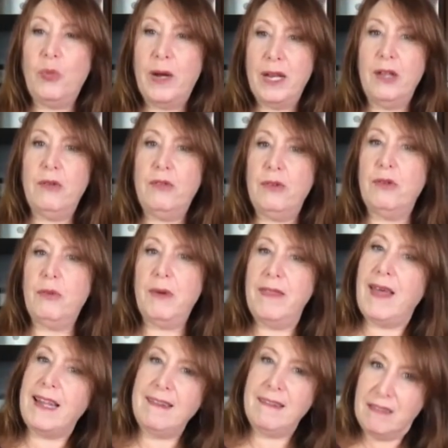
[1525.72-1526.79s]
what do you do with
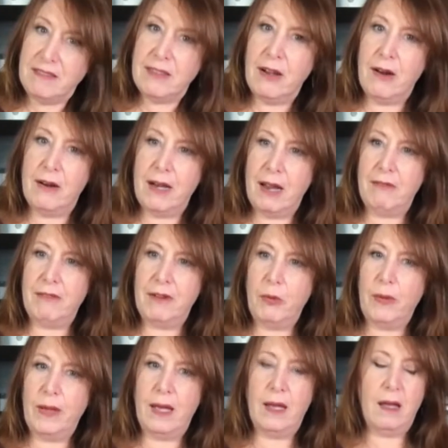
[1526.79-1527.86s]
that discard every
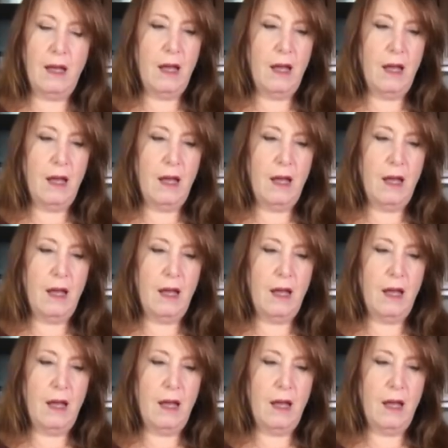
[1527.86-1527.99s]
week?